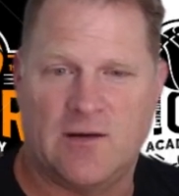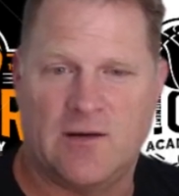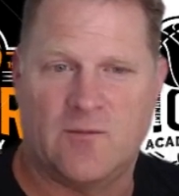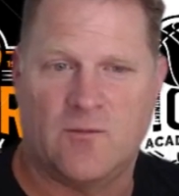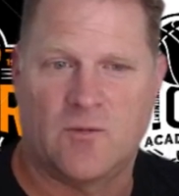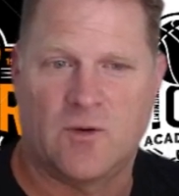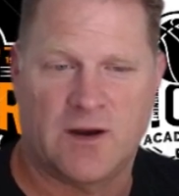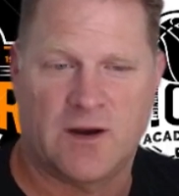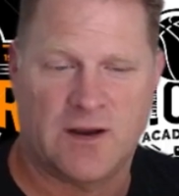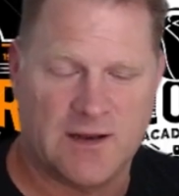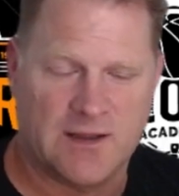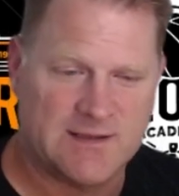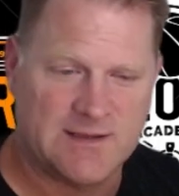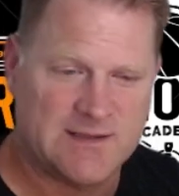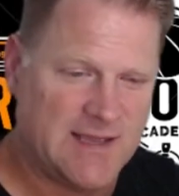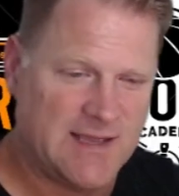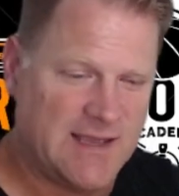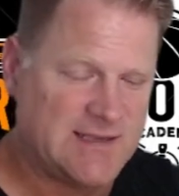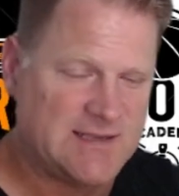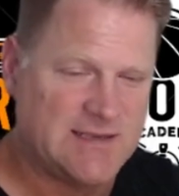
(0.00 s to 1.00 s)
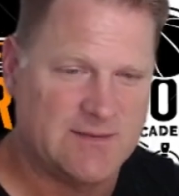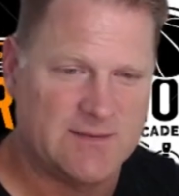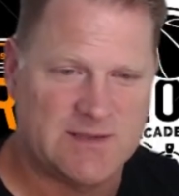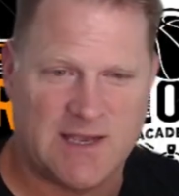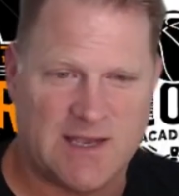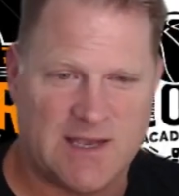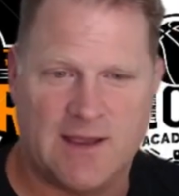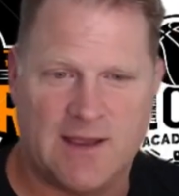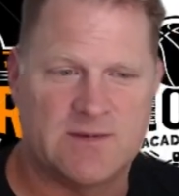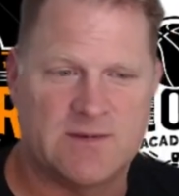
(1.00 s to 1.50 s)
we're going to take some
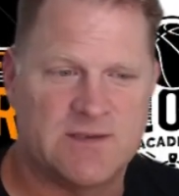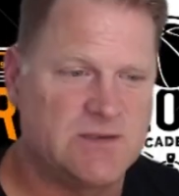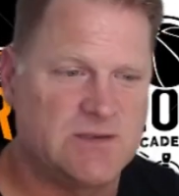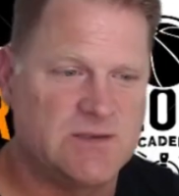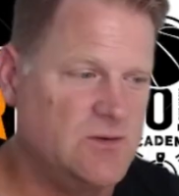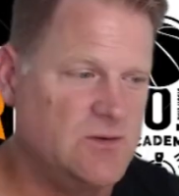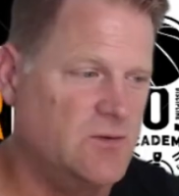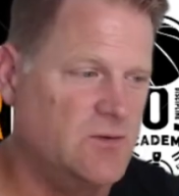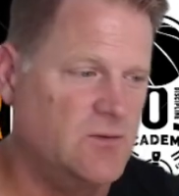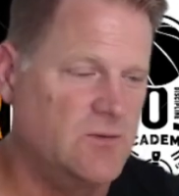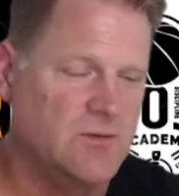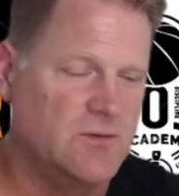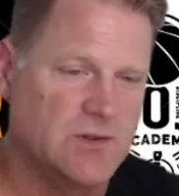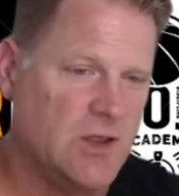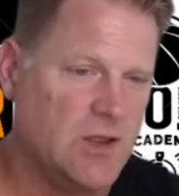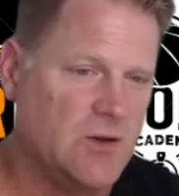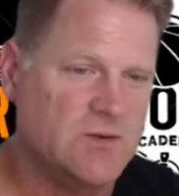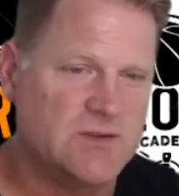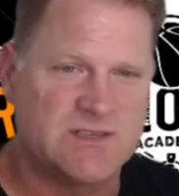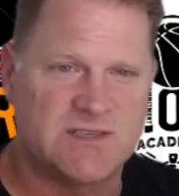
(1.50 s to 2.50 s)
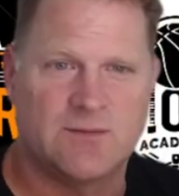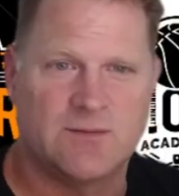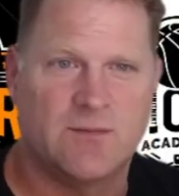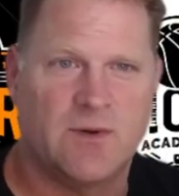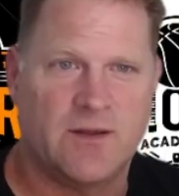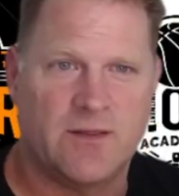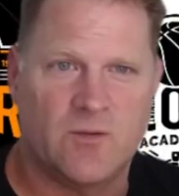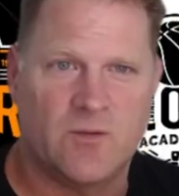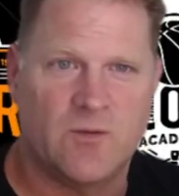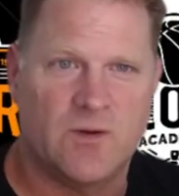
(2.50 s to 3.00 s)
time to load some
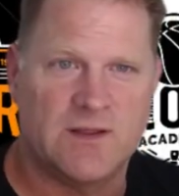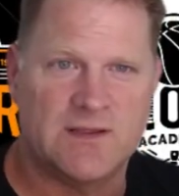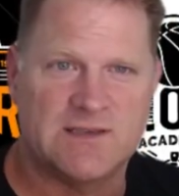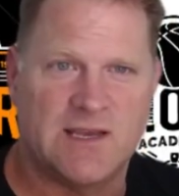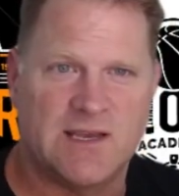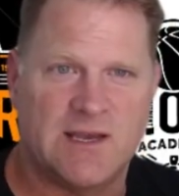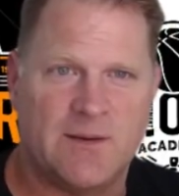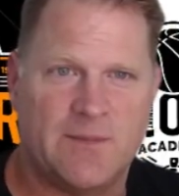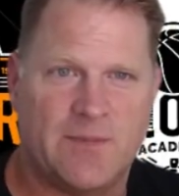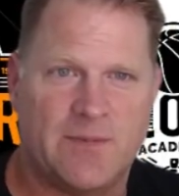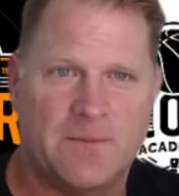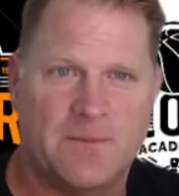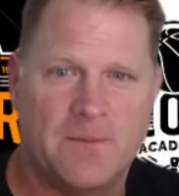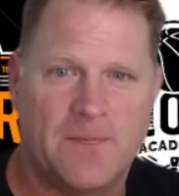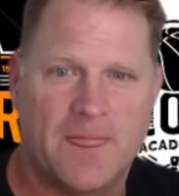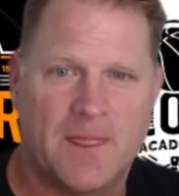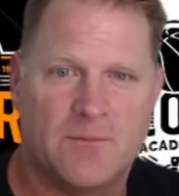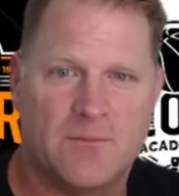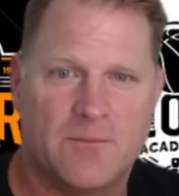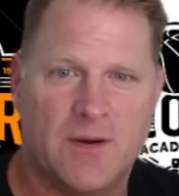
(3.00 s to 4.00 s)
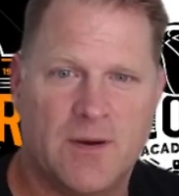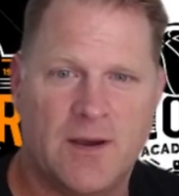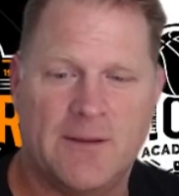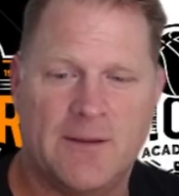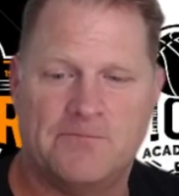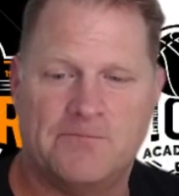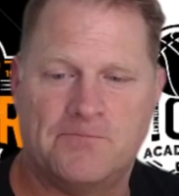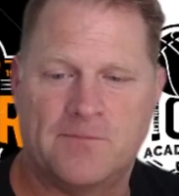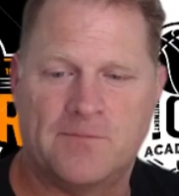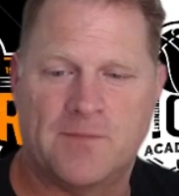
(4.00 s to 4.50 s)
other ones up.
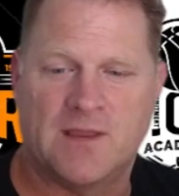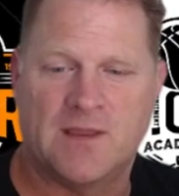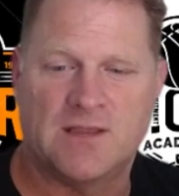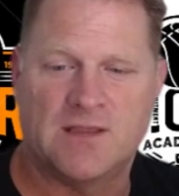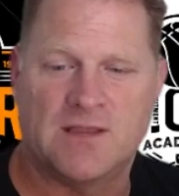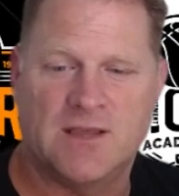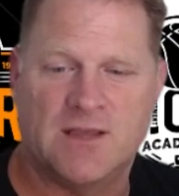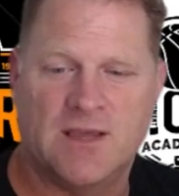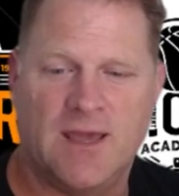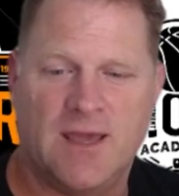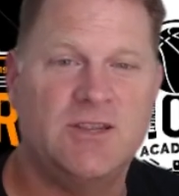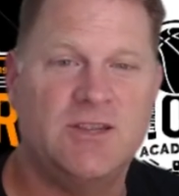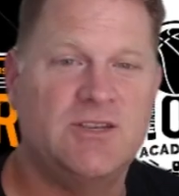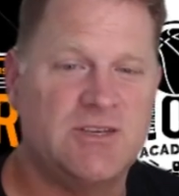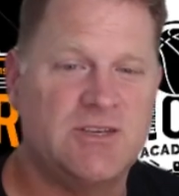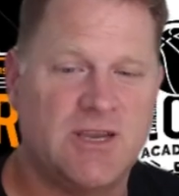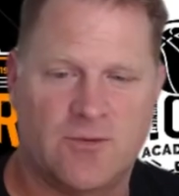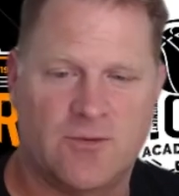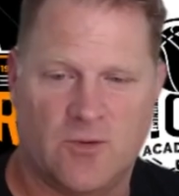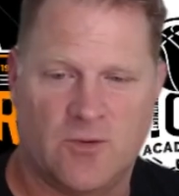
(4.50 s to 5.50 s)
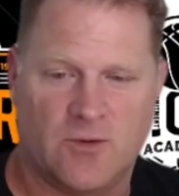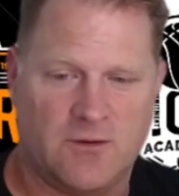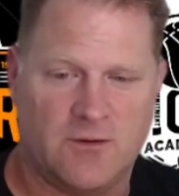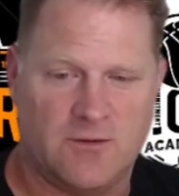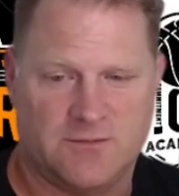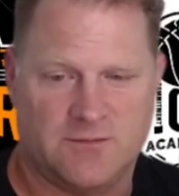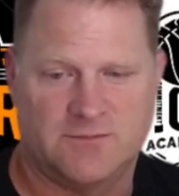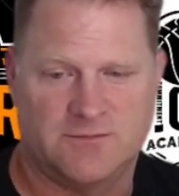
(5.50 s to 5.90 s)
But in general,